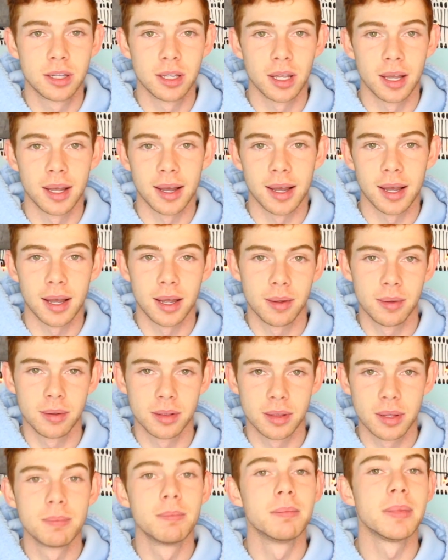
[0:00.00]
the
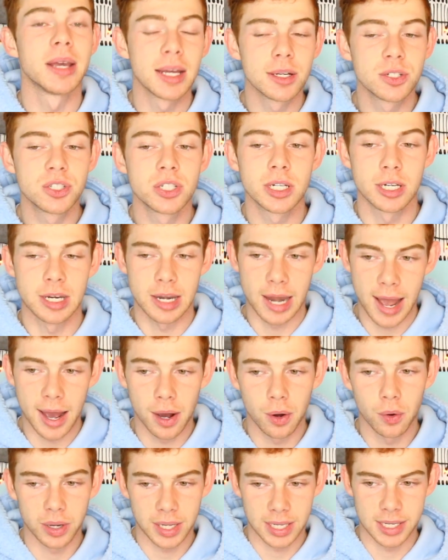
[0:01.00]
mansion
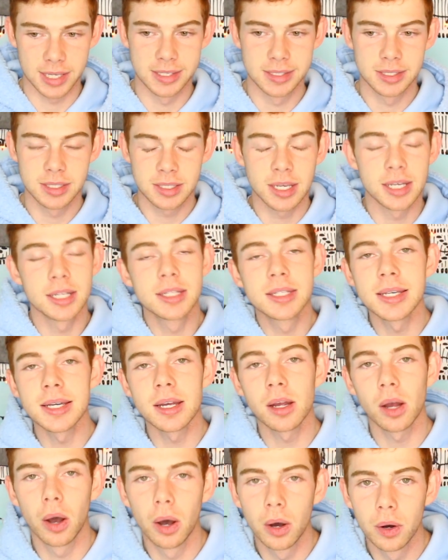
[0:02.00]
now is, it's
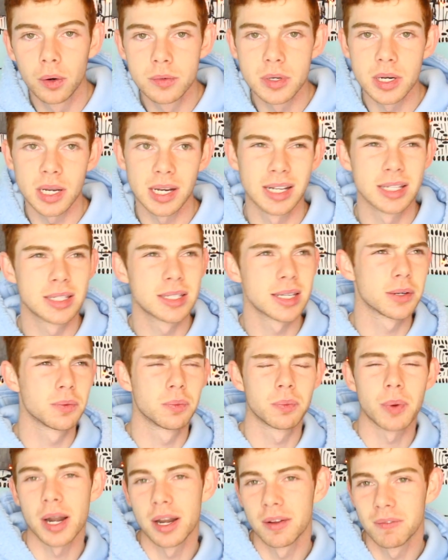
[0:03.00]
like owned and it's like
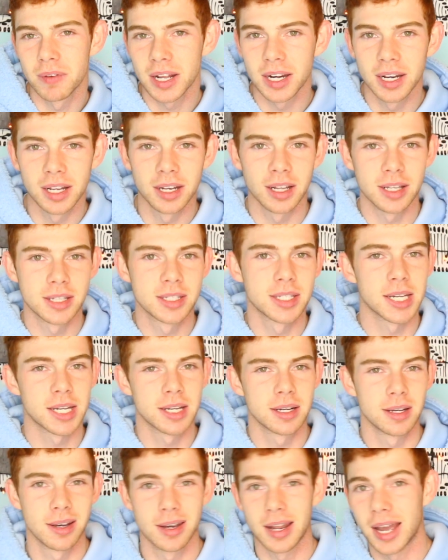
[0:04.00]
renovated. It's
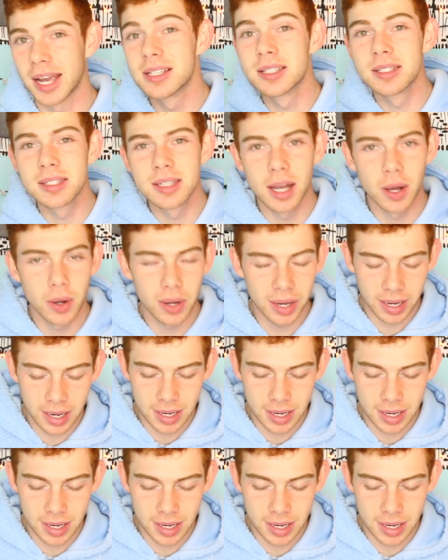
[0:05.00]
like nice now, I